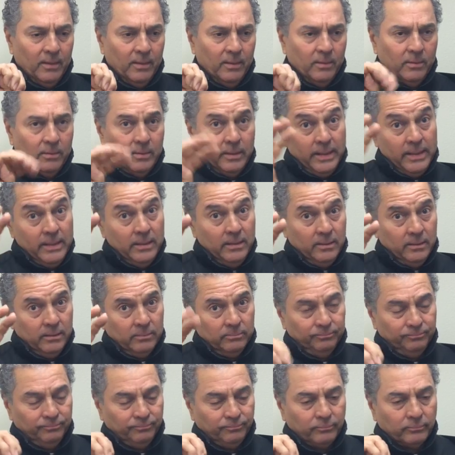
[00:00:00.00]
or 8,
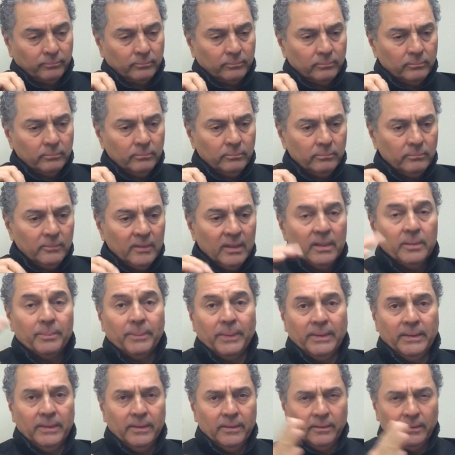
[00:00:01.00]

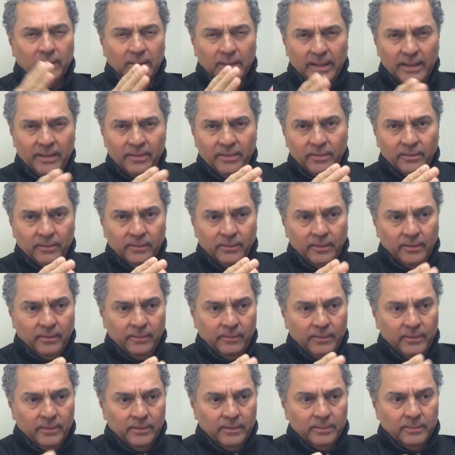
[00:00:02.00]
depending on the length
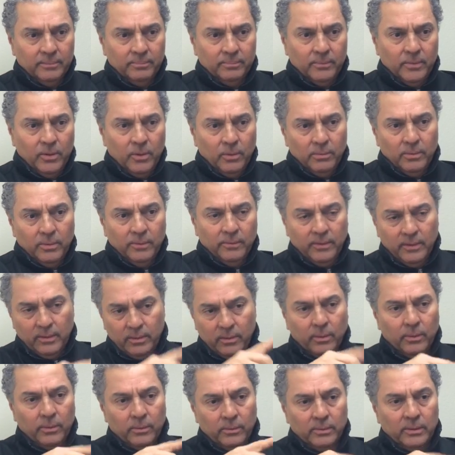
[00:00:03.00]
of the
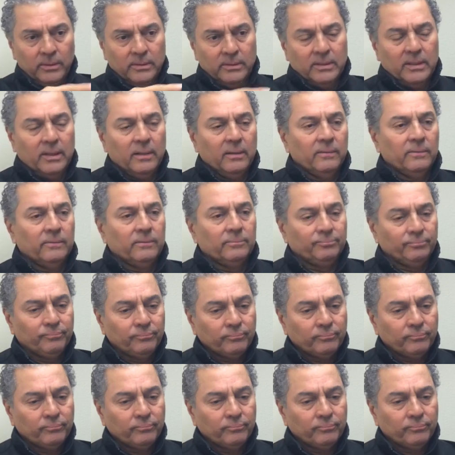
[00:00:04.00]
chorus itself.